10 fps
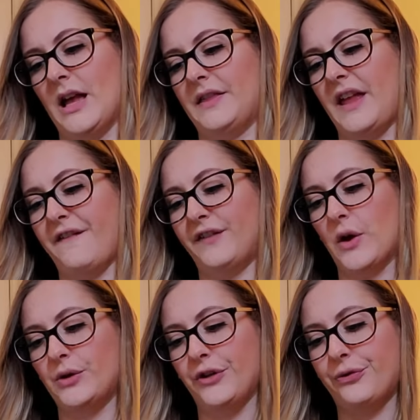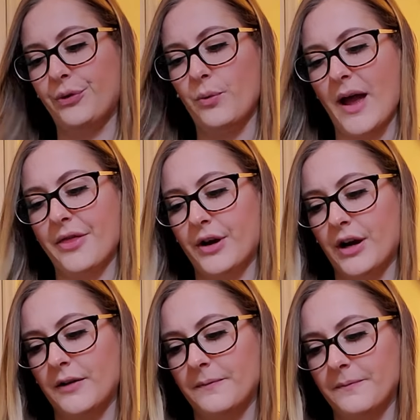They floated through
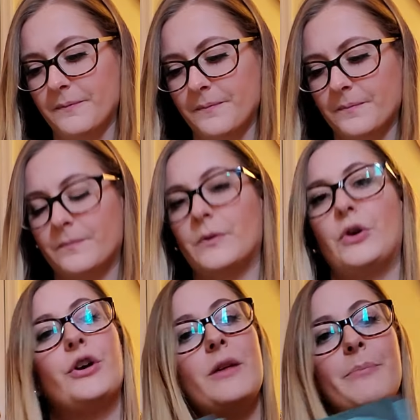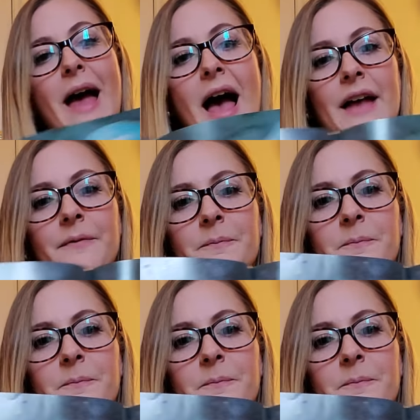weather, good and bad.